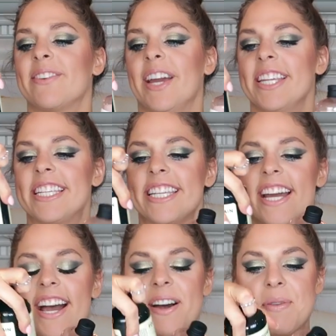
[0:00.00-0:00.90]
which
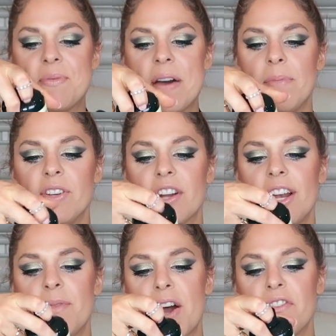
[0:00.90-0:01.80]
I've been
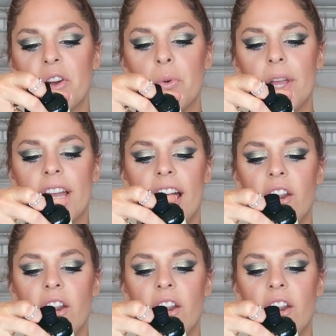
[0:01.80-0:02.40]
trying them out for a week.